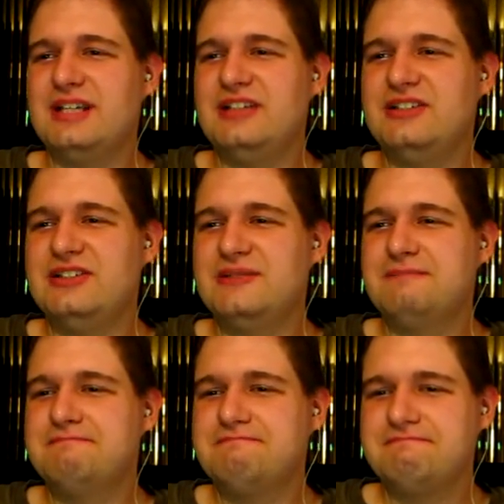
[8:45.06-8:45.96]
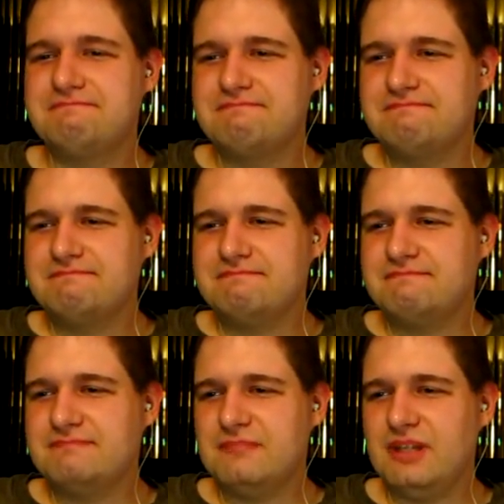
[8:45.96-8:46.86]
they do.
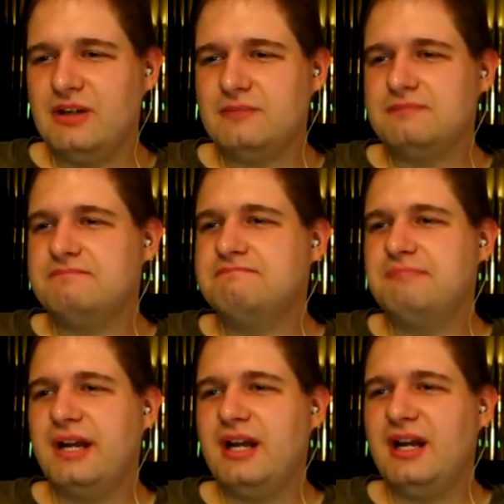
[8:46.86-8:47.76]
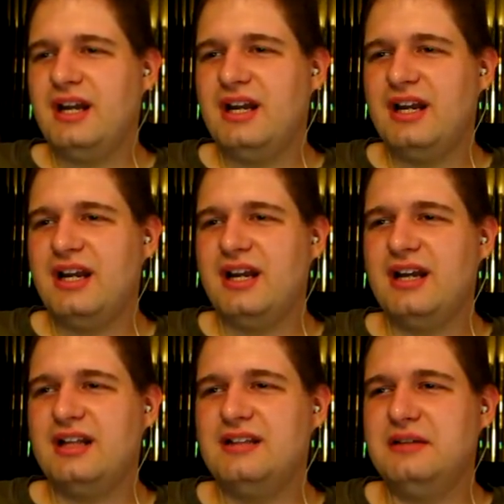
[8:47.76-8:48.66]
Yep.
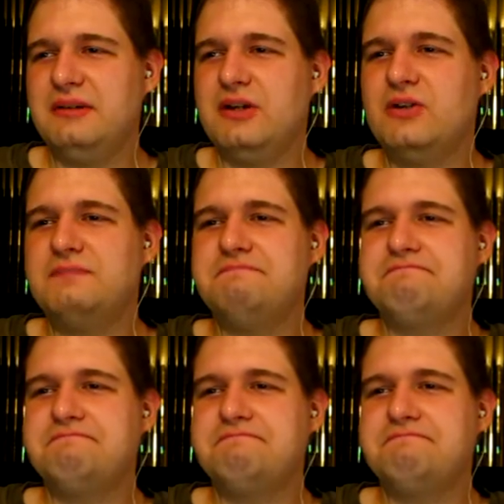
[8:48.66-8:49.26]
Man, there we go.